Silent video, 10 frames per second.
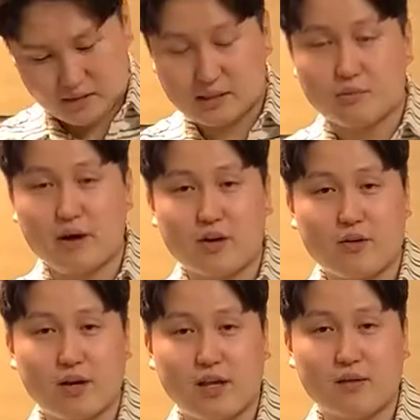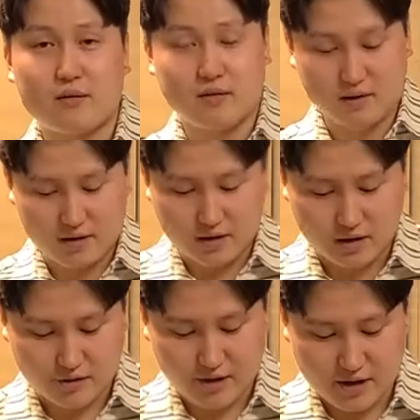This way you can
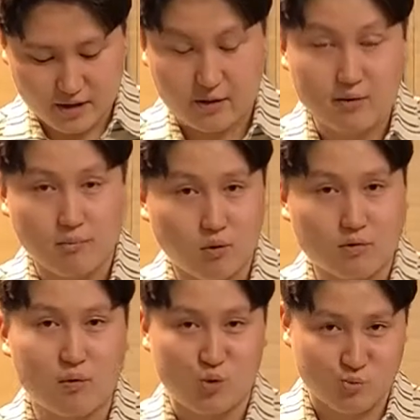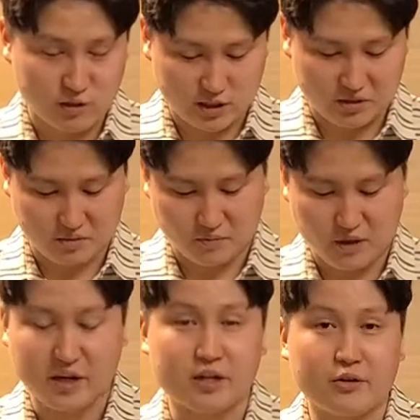create more foams
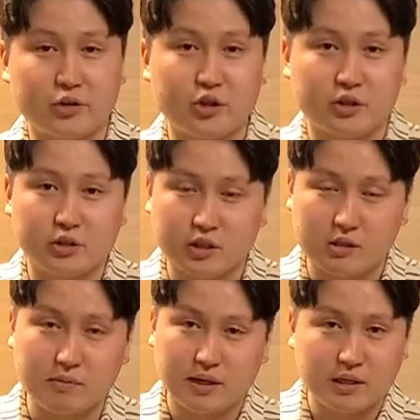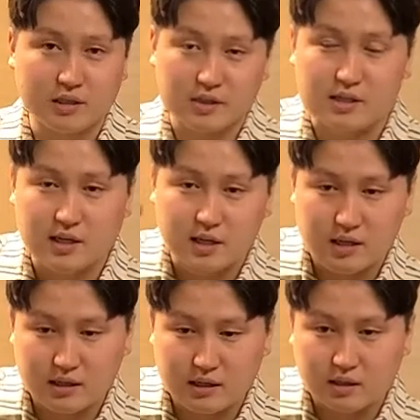than it usually does by just
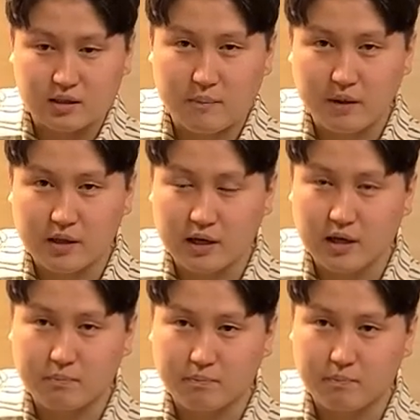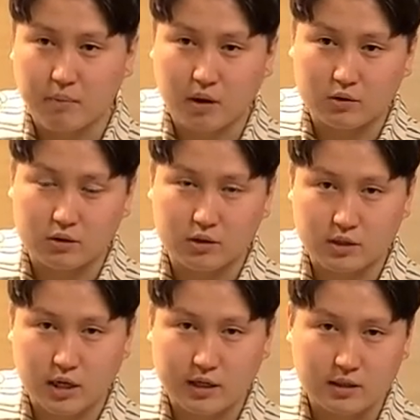tipping the uh, bottle to the
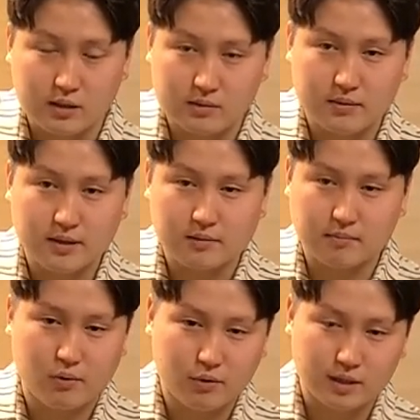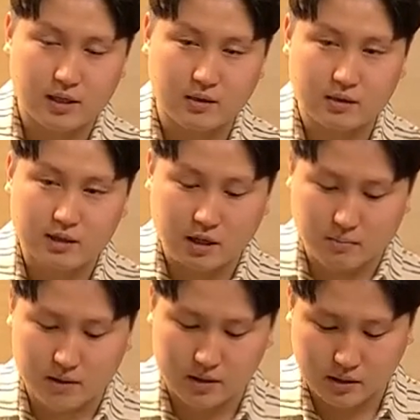side a little bit and pouring down the side
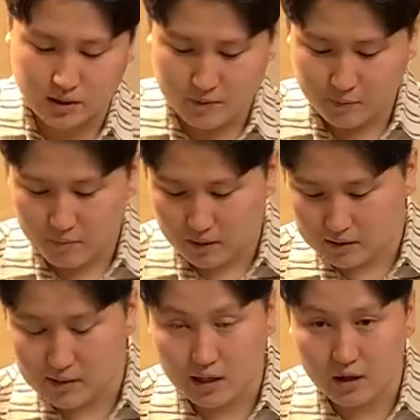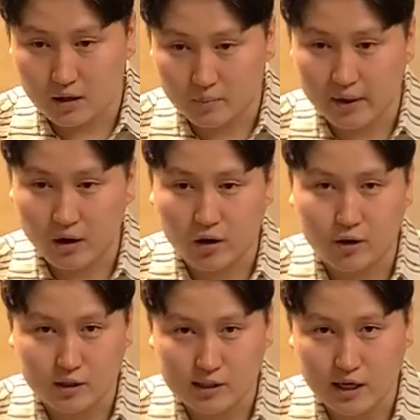by the by the side uh, by on
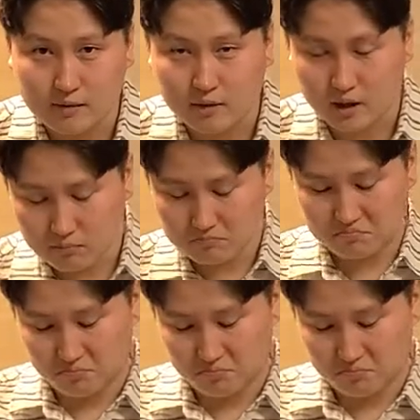the side of the cup.